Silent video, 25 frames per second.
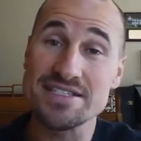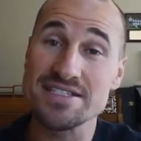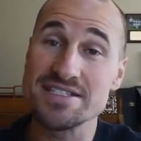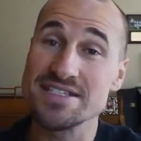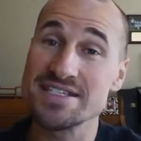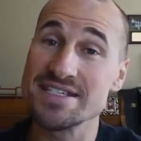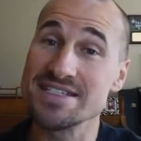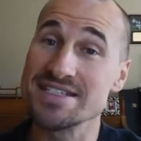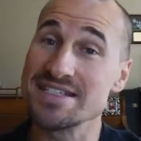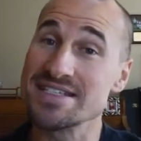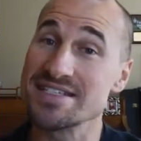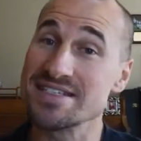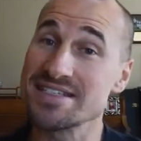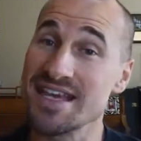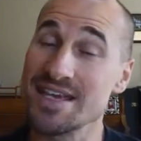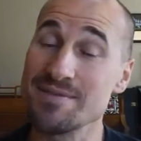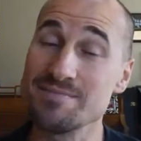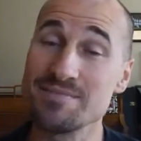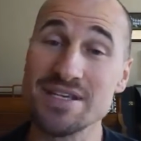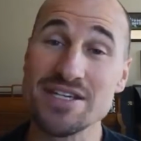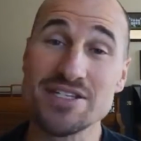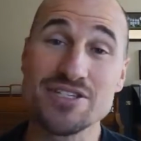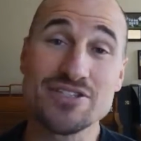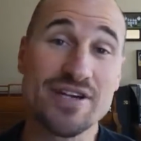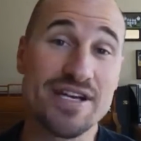In Jesus' name,
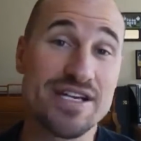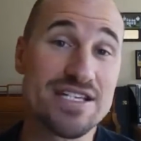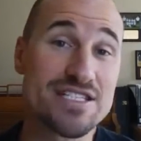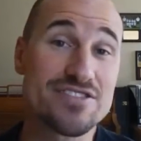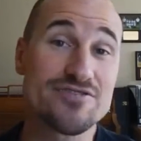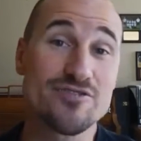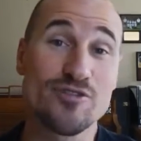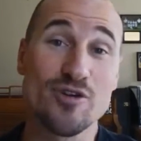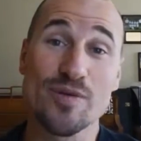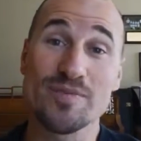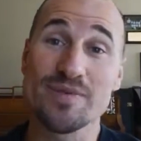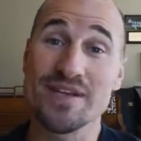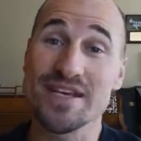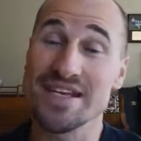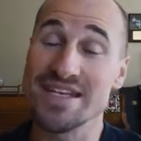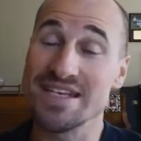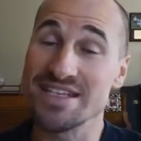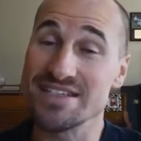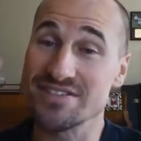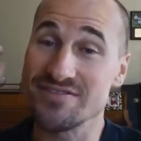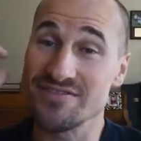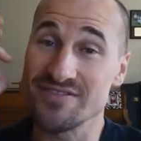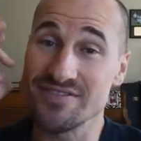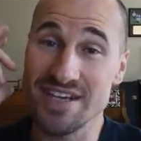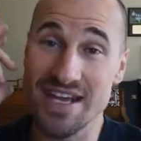be transformed in
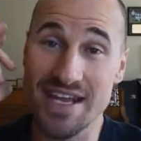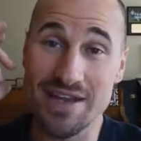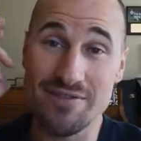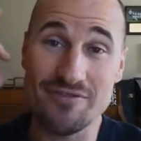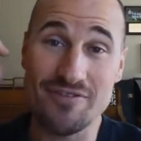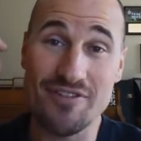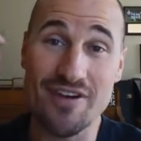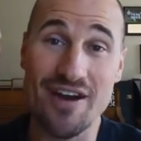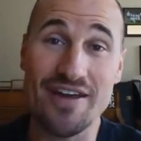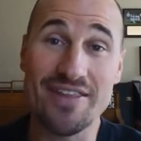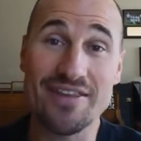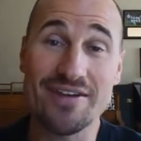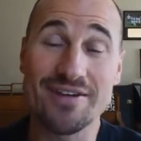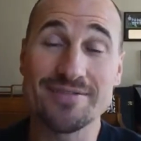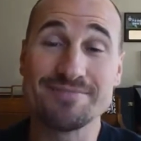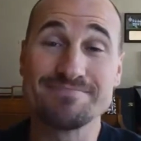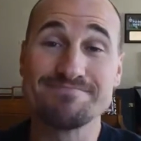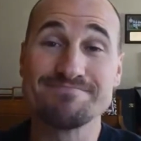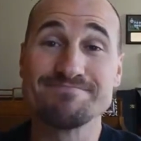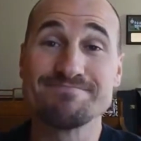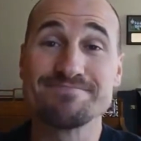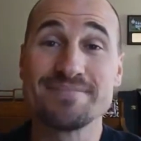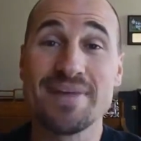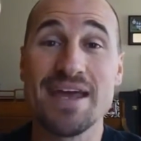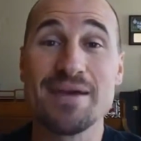his name, Father.
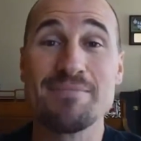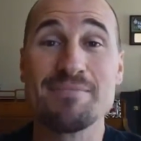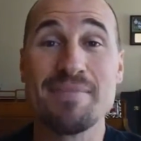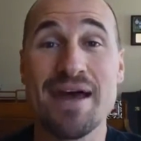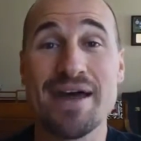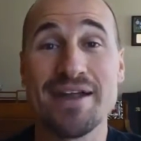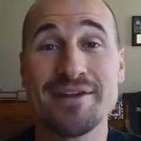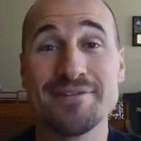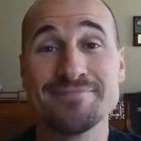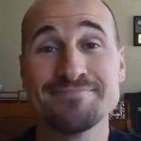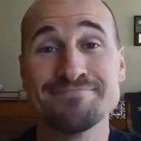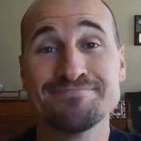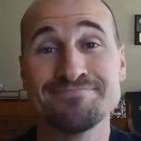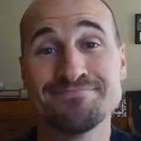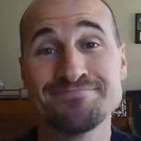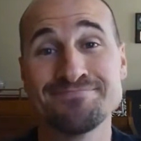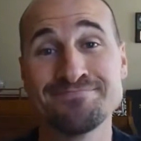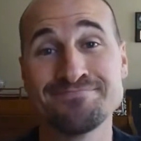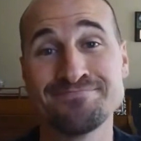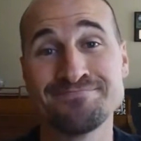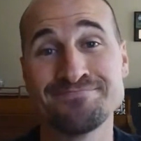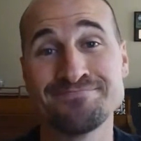Amen.